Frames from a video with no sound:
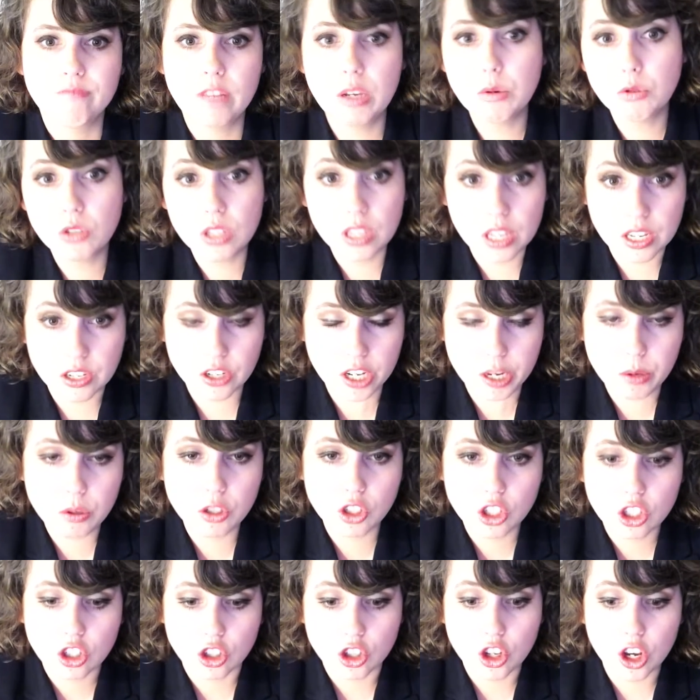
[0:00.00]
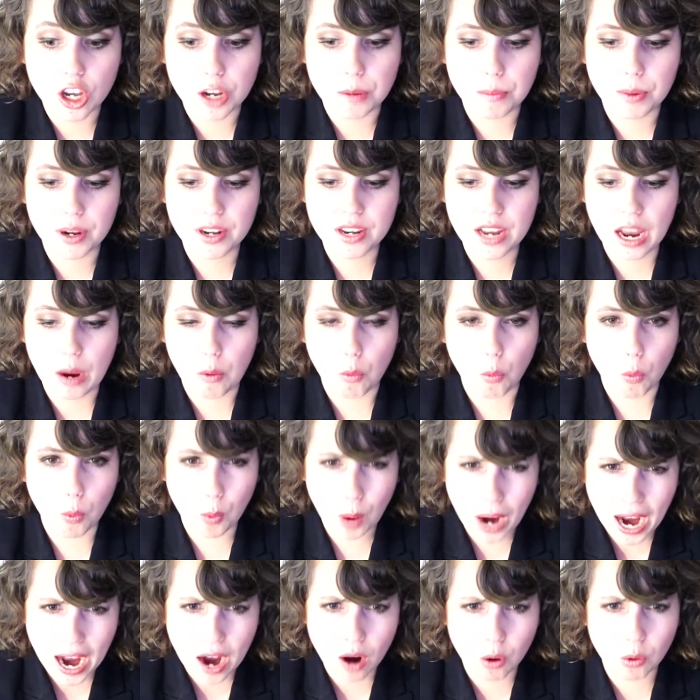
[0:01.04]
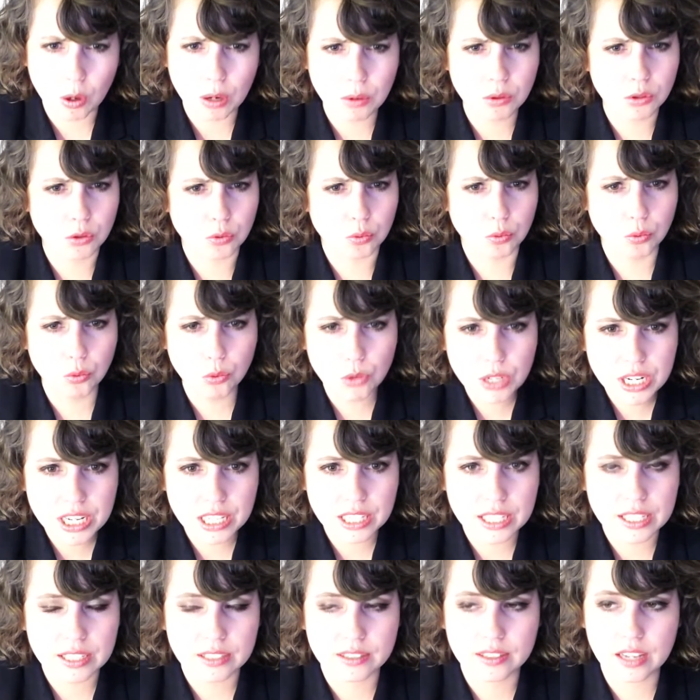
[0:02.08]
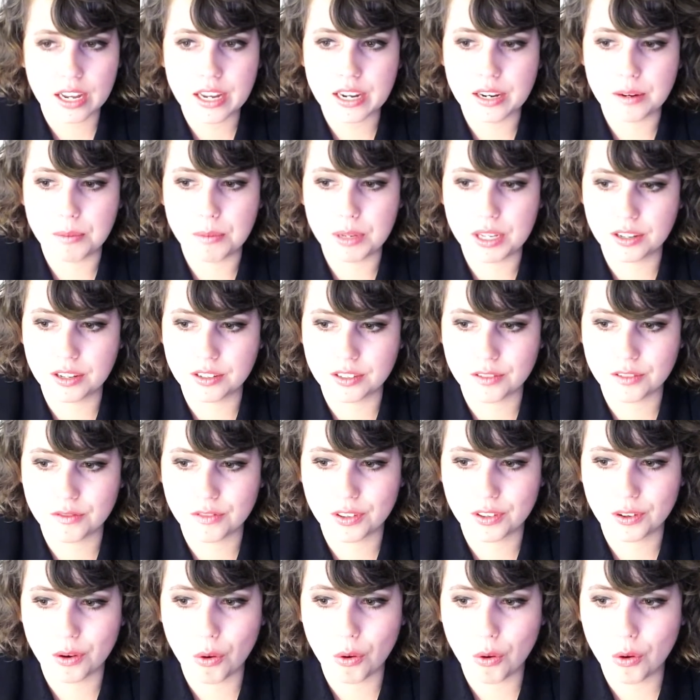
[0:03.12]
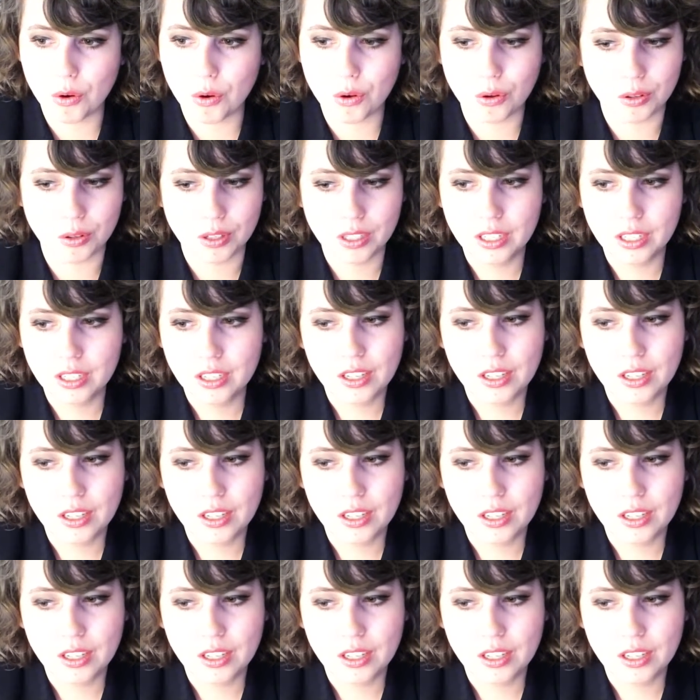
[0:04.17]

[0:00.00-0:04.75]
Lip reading: It was just good. But yeah, wow, I was really excited because of the whole...